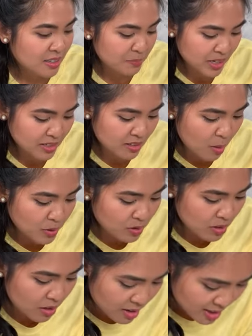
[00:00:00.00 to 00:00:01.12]
But it's almost
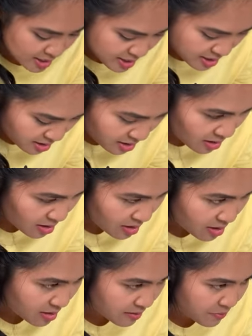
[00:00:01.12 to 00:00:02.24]
cooked.
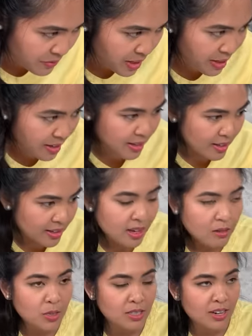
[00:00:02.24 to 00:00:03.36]

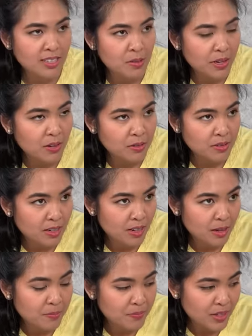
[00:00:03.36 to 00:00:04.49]
Yeah, what's nice about,
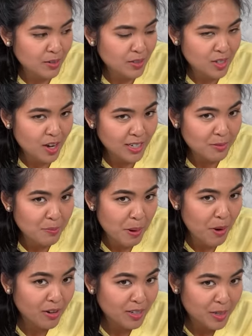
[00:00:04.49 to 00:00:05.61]
I was talking to my
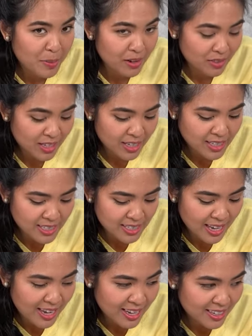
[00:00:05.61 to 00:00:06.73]
partner about this,
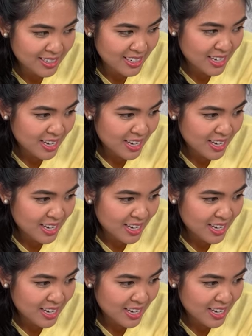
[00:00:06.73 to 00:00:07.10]
and